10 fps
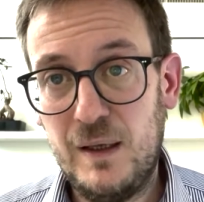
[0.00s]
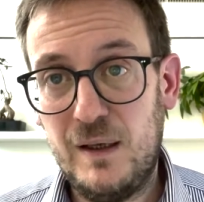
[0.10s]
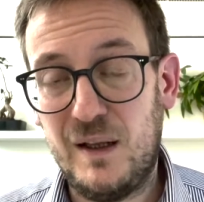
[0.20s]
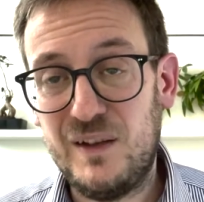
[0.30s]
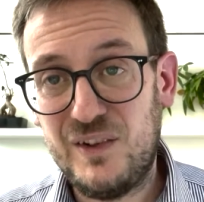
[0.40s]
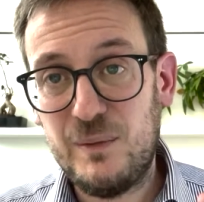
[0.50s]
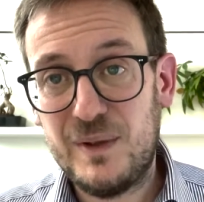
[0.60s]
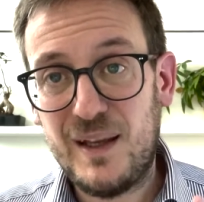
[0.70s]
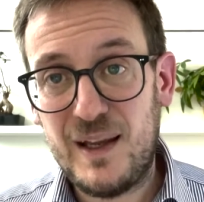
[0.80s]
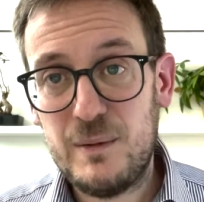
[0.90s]
And at the same
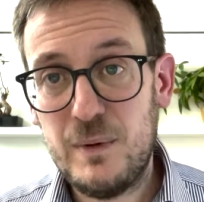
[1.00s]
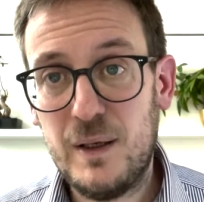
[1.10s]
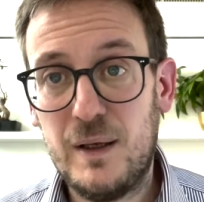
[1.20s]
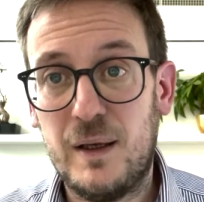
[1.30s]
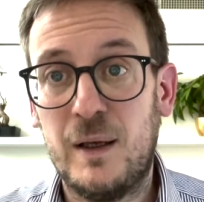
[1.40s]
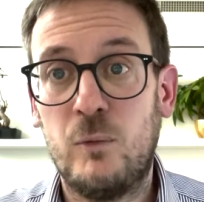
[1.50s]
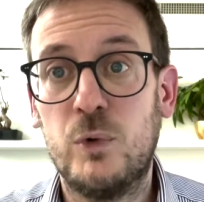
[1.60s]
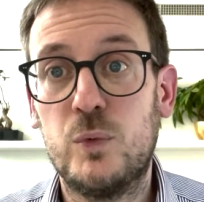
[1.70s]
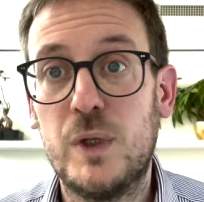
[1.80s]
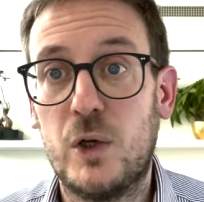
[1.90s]
time,
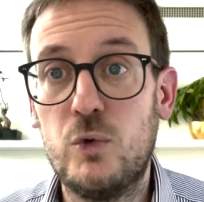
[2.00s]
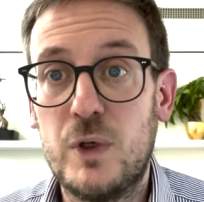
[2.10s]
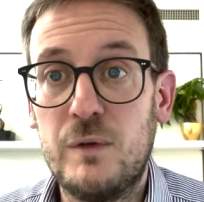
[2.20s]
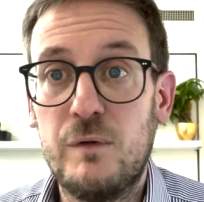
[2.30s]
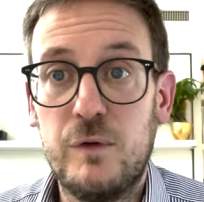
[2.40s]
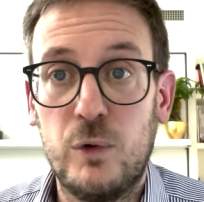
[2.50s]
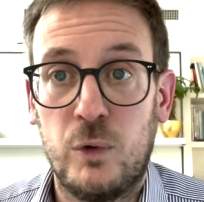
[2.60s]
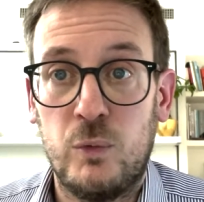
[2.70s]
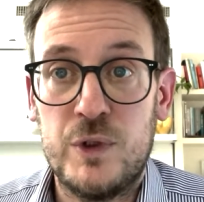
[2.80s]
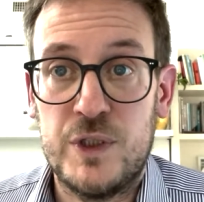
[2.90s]
what we are looking
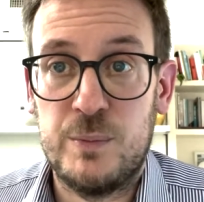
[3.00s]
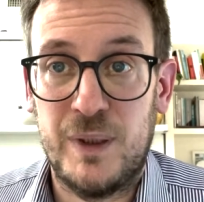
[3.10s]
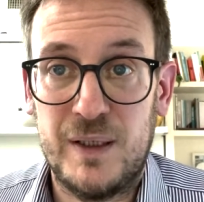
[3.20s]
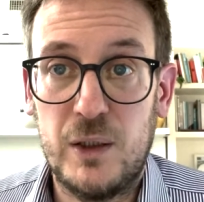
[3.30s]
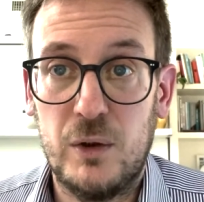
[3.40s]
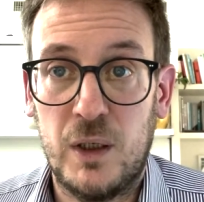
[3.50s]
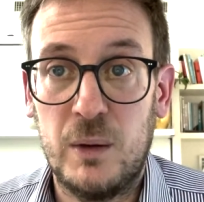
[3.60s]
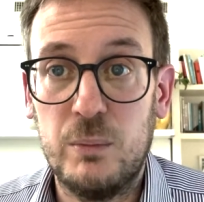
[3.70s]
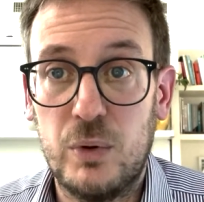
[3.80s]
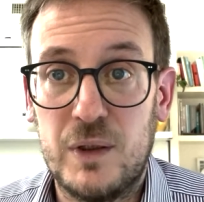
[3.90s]
for, which is particularly
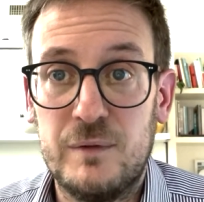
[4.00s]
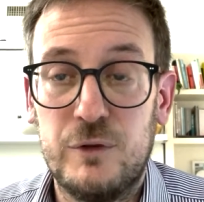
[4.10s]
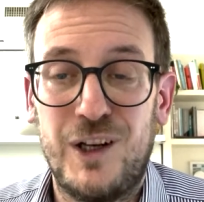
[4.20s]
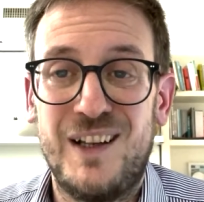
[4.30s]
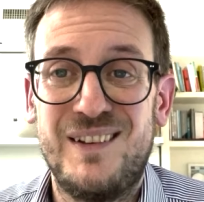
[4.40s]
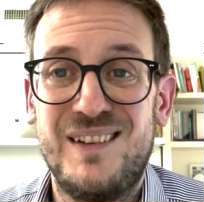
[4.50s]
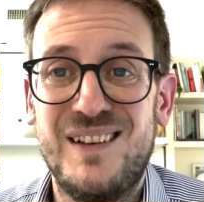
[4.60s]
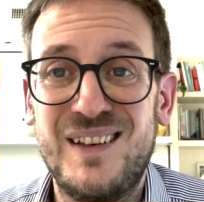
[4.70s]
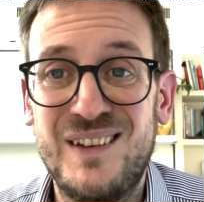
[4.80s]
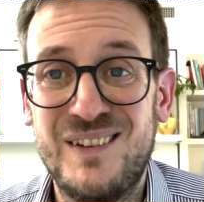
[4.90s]
important for us,
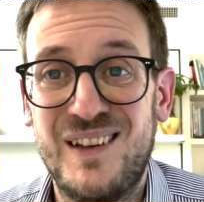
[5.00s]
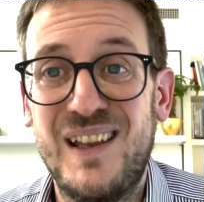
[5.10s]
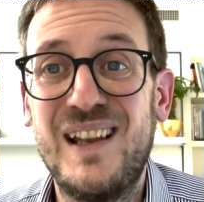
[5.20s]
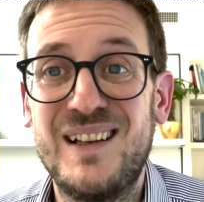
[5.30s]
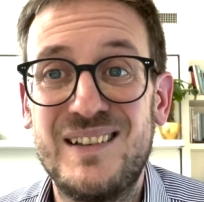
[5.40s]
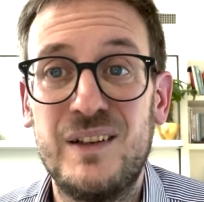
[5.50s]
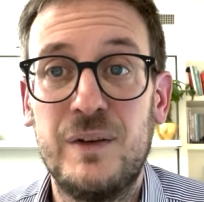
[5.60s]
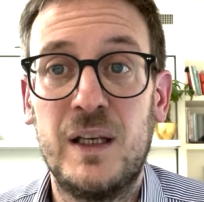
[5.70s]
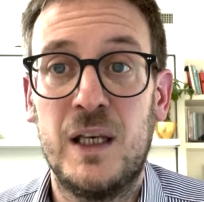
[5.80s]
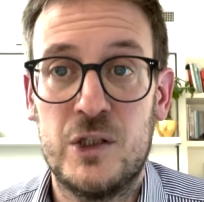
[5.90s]
is
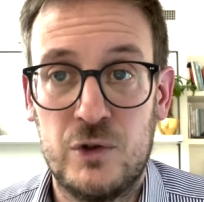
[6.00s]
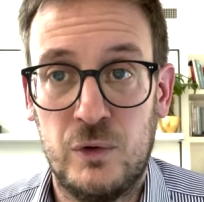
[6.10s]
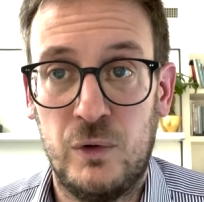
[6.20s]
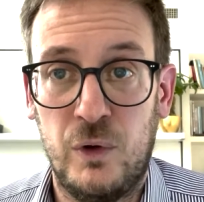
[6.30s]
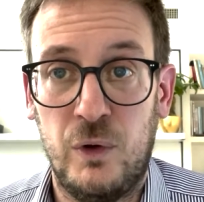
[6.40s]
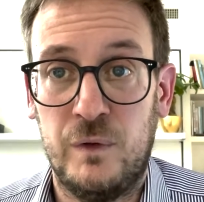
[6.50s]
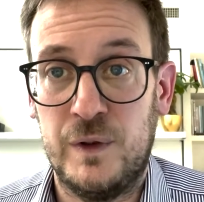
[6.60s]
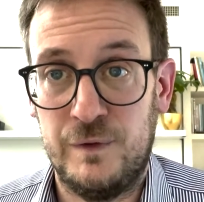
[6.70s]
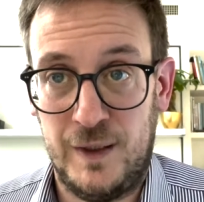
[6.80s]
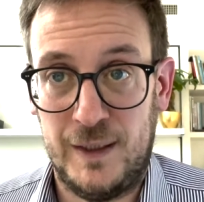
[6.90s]
electrification of
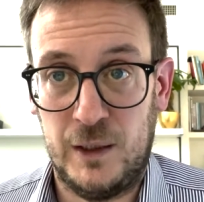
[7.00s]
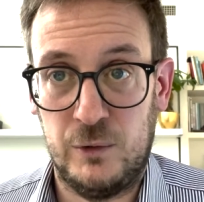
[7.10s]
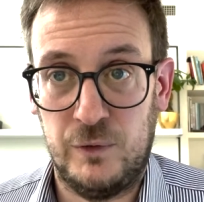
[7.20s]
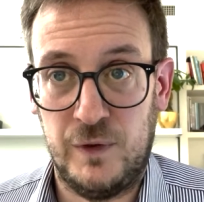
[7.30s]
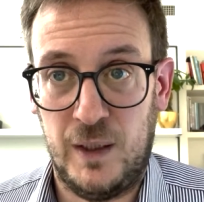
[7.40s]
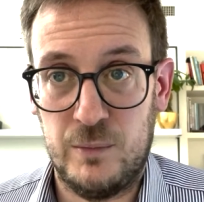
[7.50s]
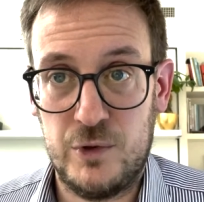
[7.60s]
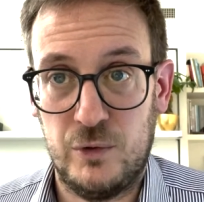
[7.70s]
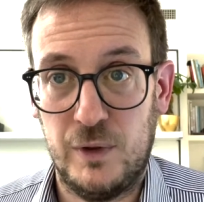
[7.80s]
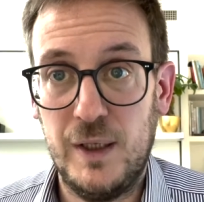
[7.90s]
the final
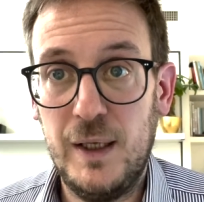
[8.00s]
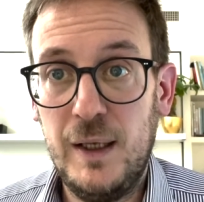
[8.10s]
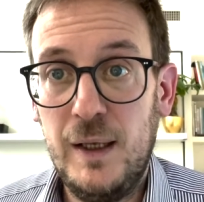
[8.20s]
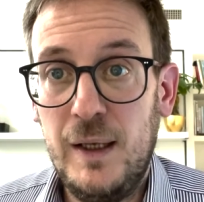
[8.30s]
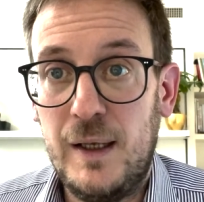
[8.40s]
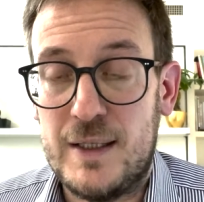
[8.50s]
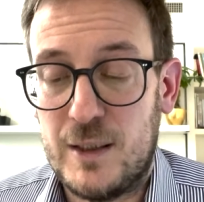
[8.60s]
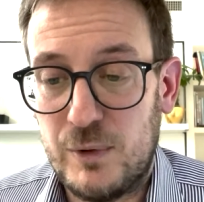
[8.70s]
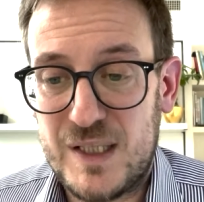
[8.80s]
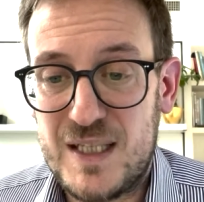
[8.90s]
consumption. As
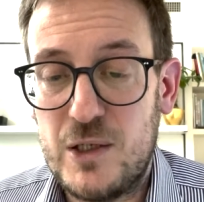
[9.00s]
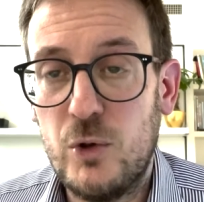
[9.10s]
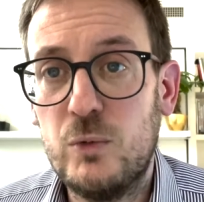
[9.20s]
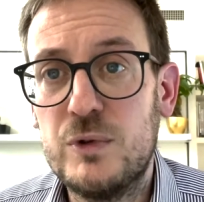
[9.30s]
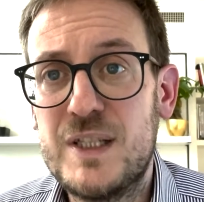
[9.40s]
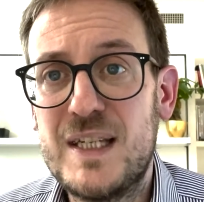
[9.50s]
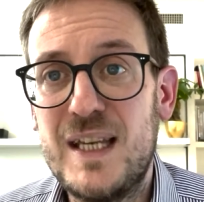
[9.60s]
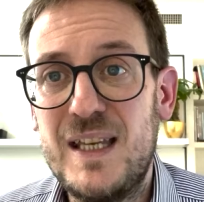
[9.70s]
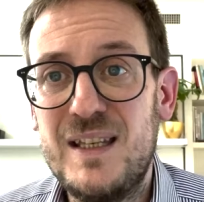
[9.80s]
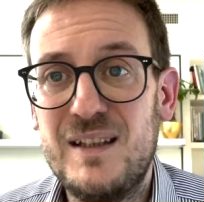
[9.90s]
our CEO would
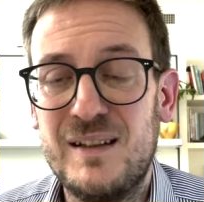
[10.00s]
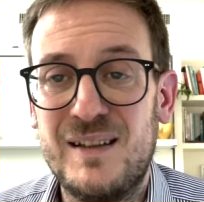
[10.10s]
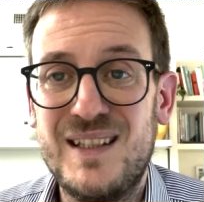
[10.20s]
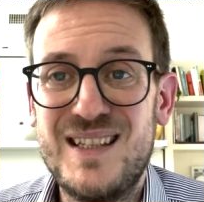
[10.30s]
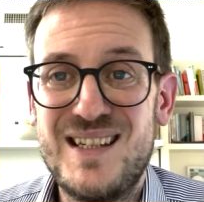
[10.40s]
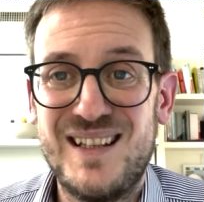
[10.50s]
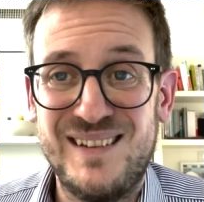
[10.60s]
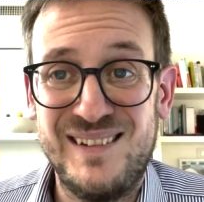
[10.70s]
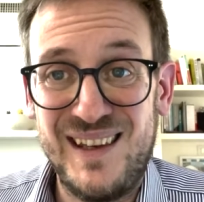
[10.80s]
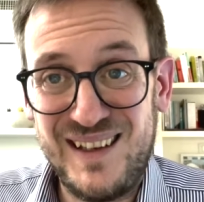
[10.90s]
say, this
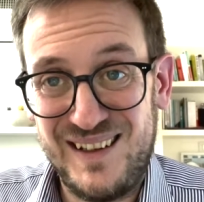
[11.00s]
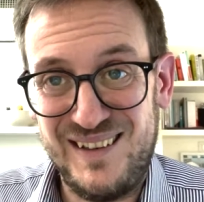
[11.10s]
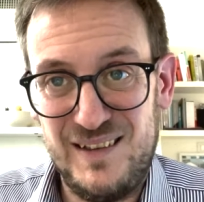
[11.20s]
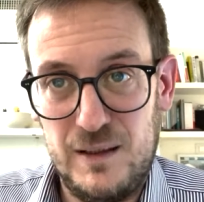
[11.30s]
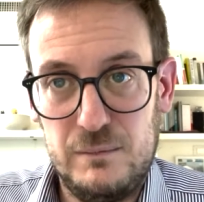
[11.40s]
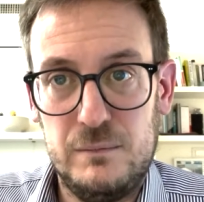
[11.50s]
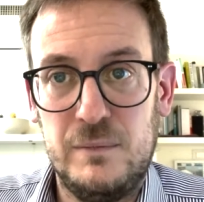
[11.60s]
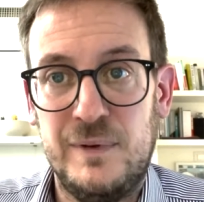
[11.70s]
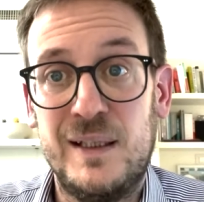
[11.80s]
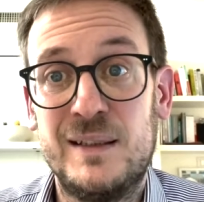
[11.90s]
decade
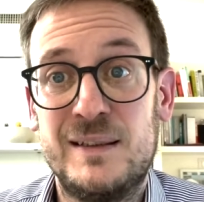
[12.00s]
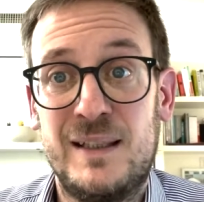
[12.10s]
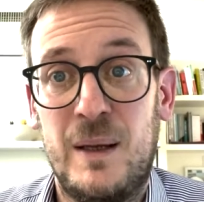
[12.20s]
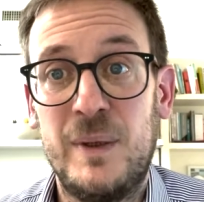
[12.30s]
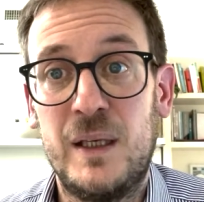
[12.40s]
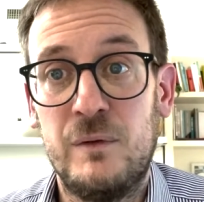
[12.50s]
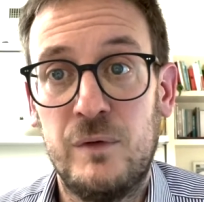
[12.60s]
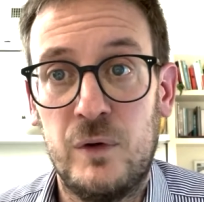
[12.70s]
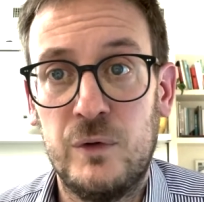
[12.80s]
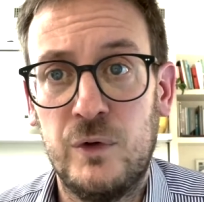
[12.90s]
that is coming in
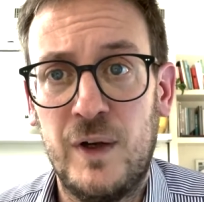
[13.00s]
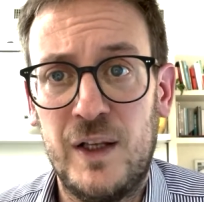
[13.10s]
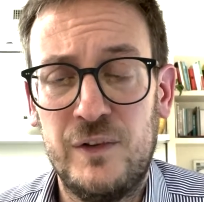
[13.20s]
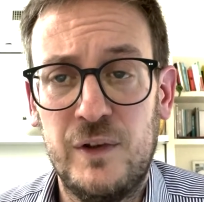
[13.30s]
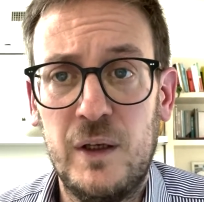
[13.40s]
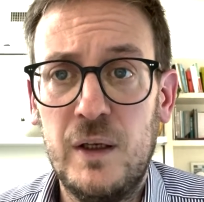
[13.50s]
front of us